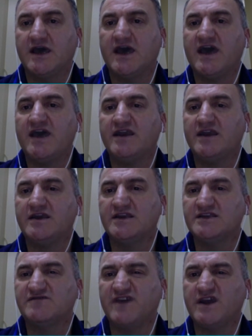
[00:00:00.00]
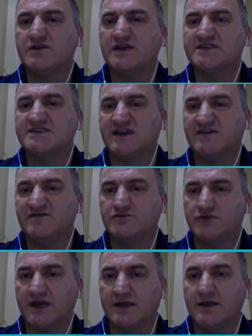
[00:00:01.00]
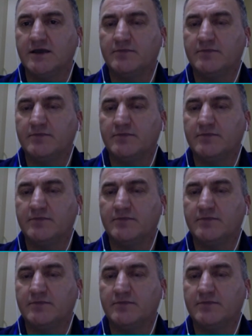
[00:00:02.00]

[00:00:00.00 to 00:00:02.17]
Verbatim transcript: and it is fairly a safe drug.